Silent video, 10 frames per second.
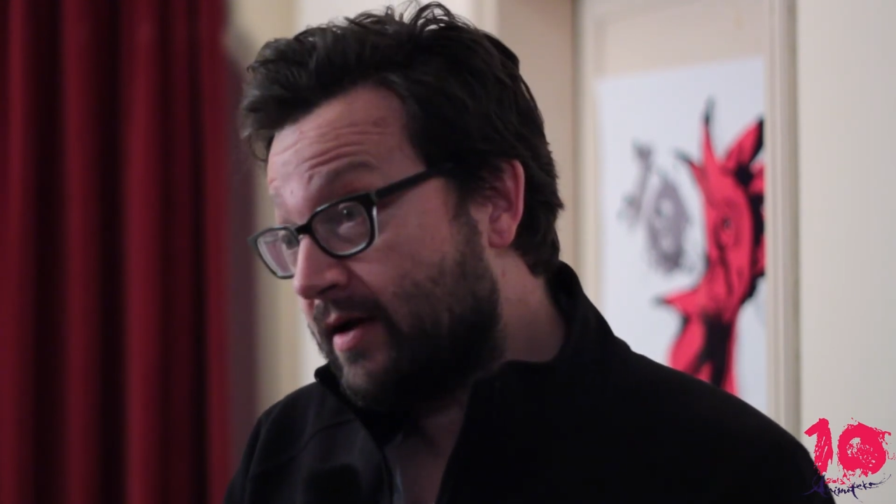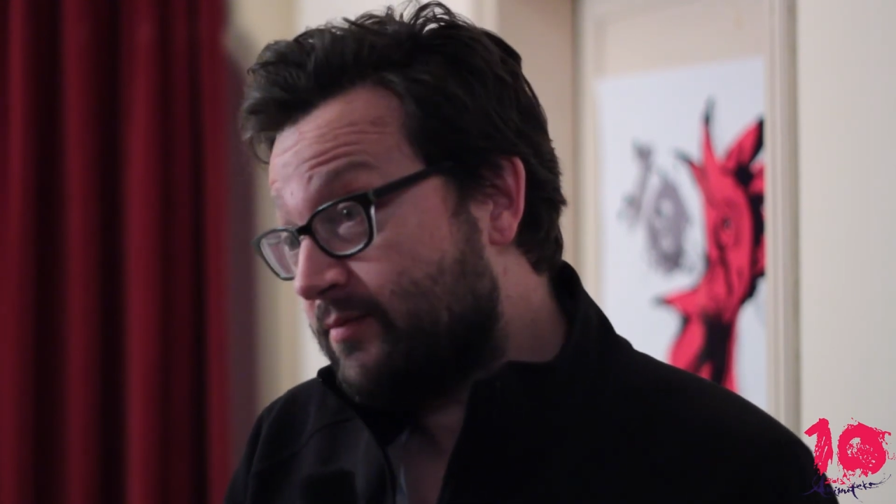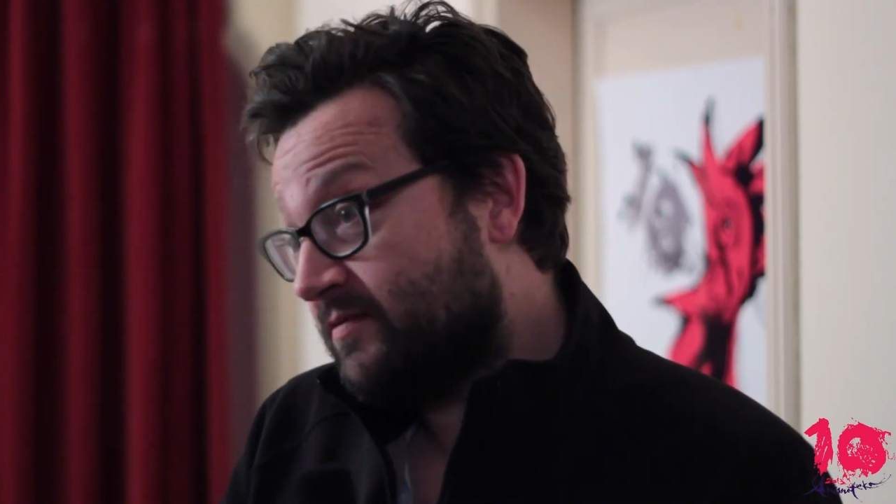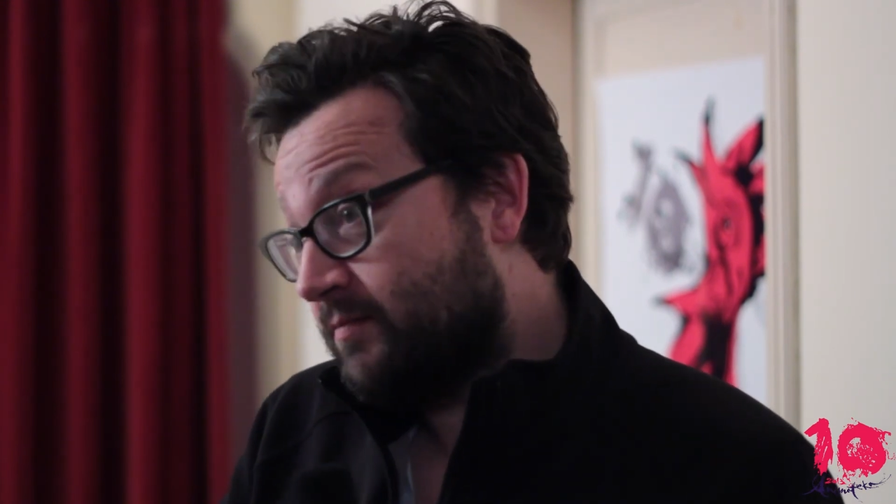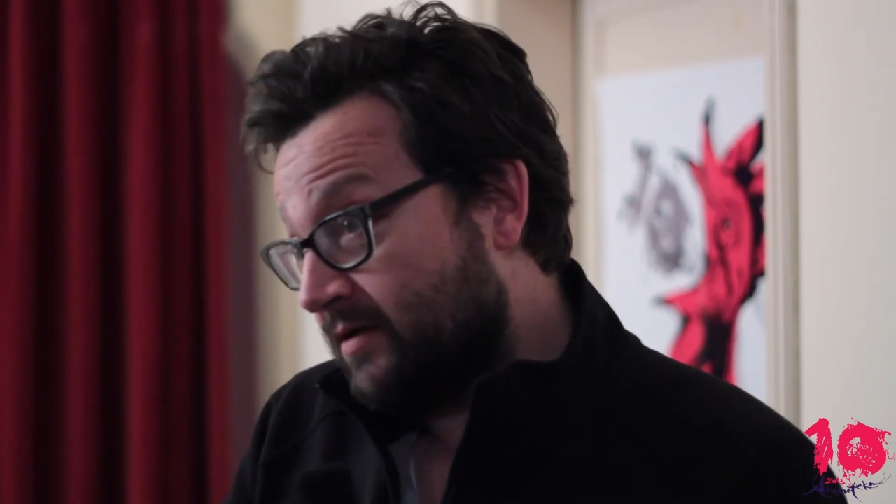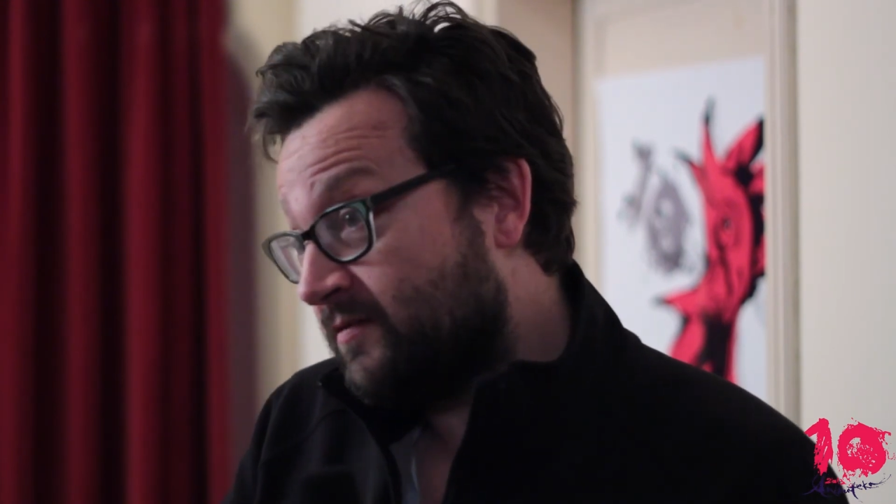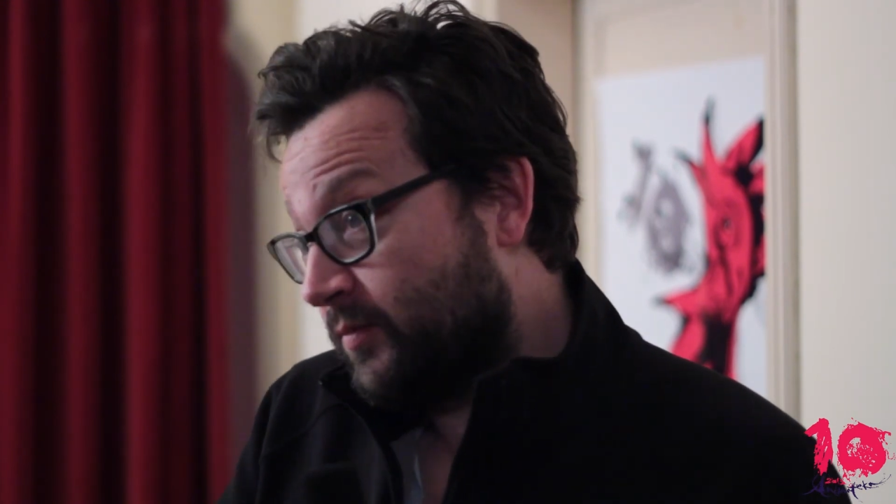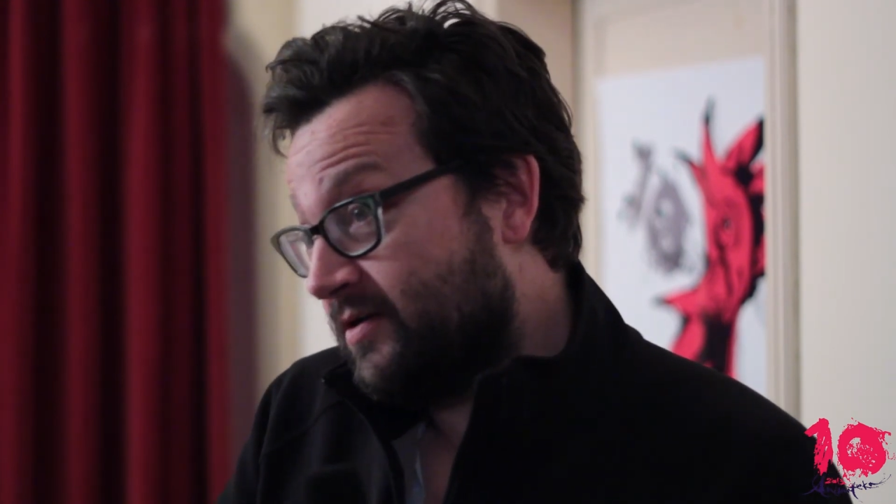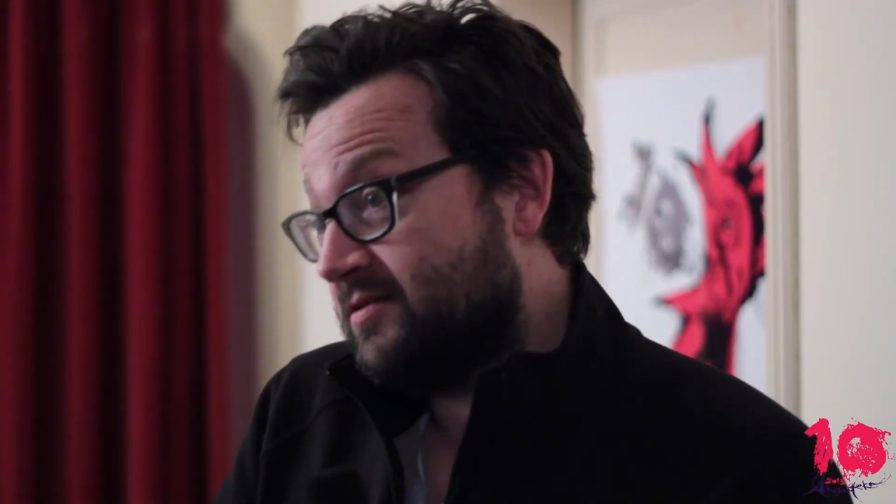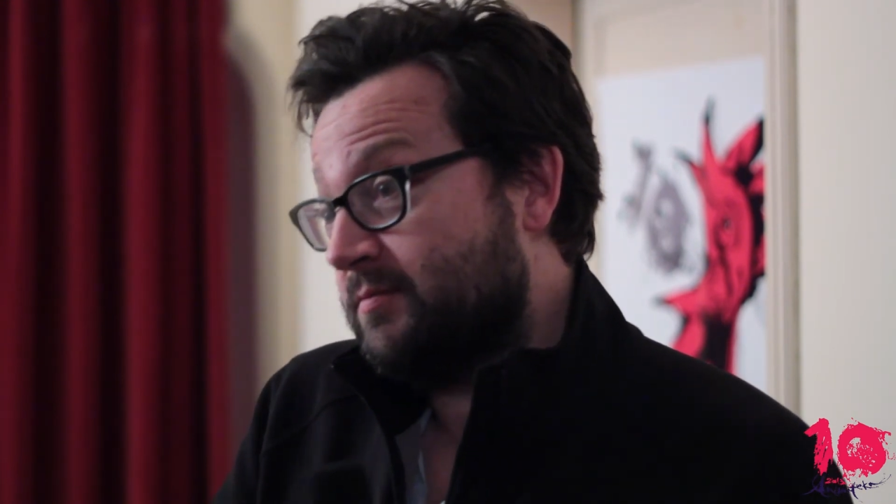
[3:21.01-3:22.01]
I'm just
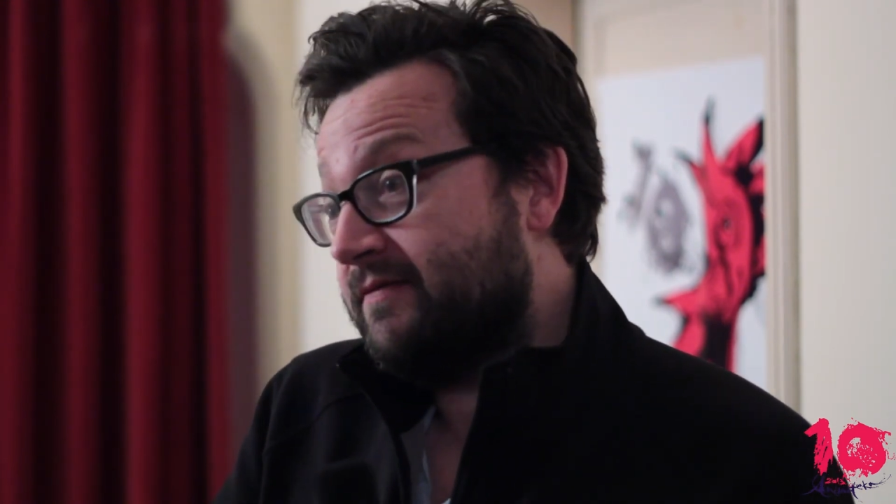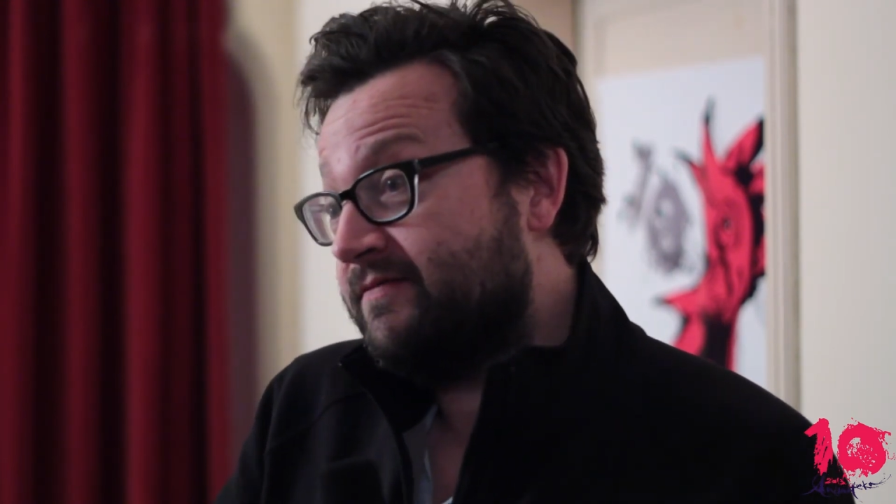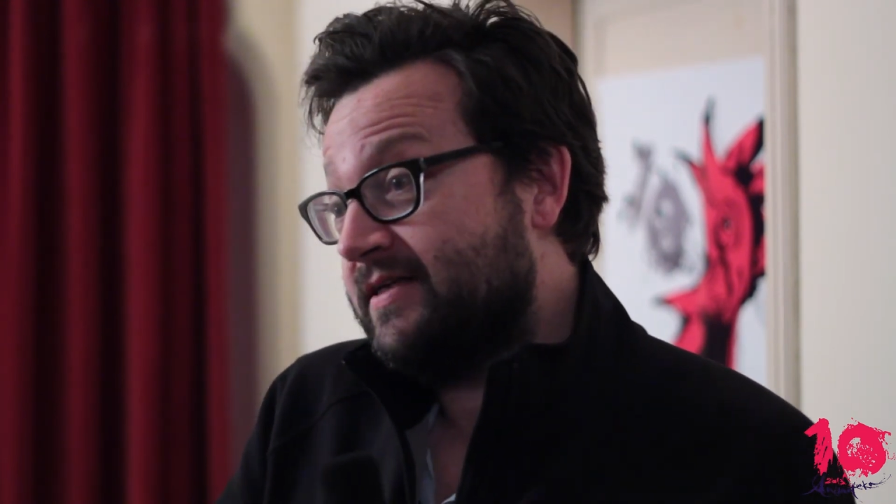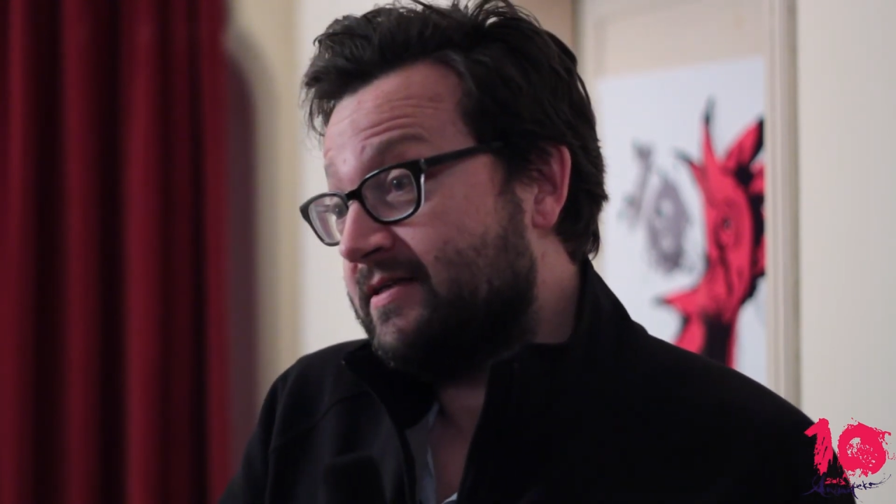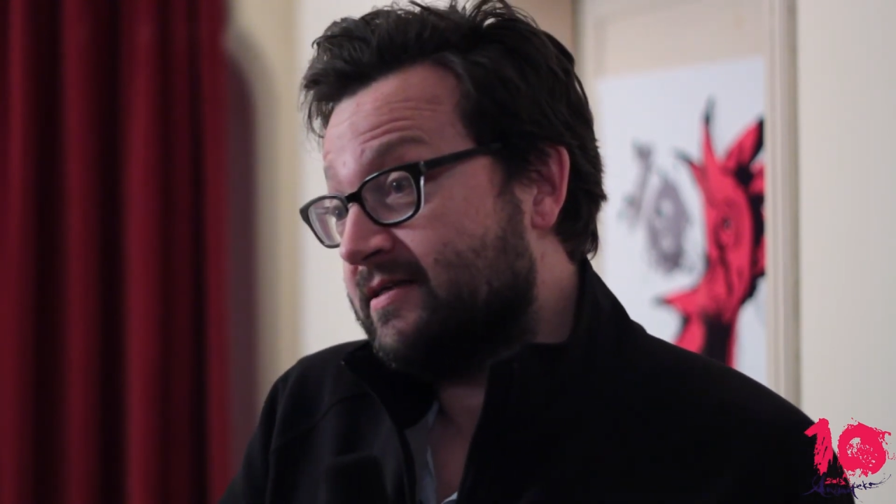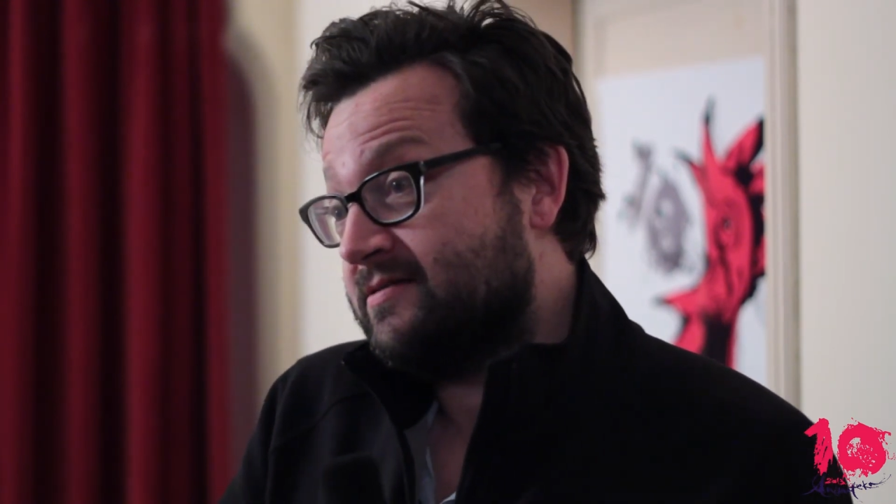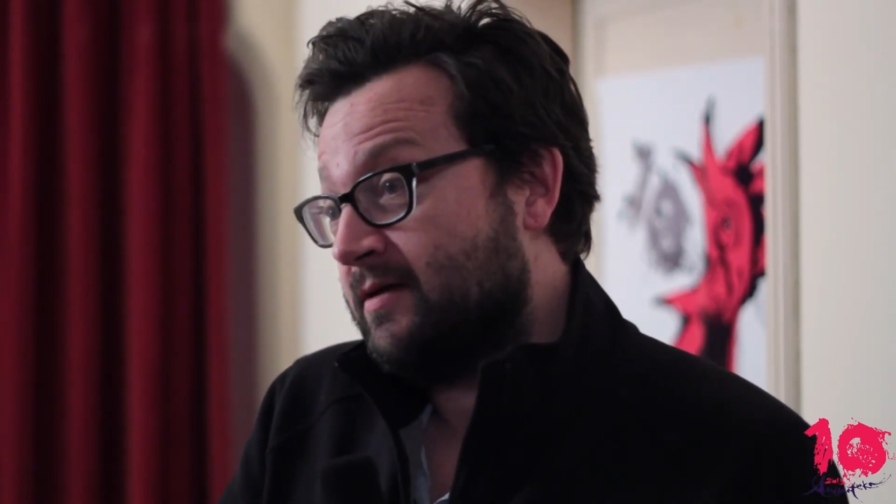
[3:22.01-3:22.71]
expressing my feelings.